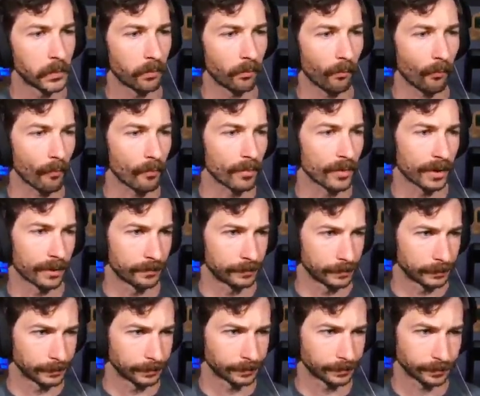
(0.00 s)
So there must be
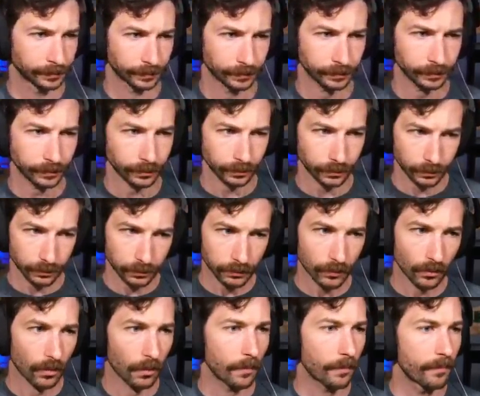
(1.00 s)
something. Oh
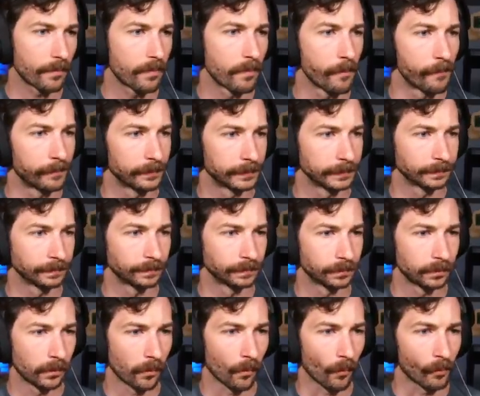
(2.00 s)
well, you can get like
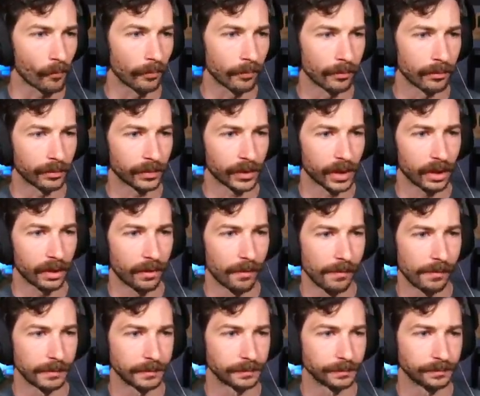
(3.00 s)
uh, tasers and stuff.
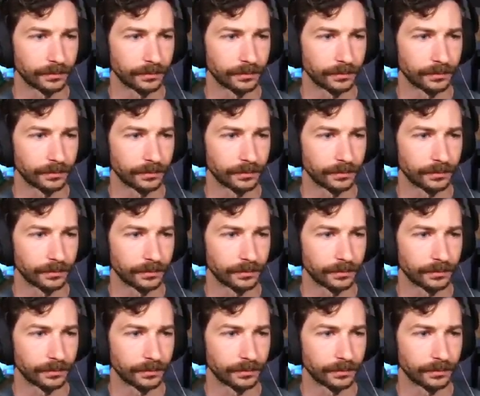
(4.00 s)
So.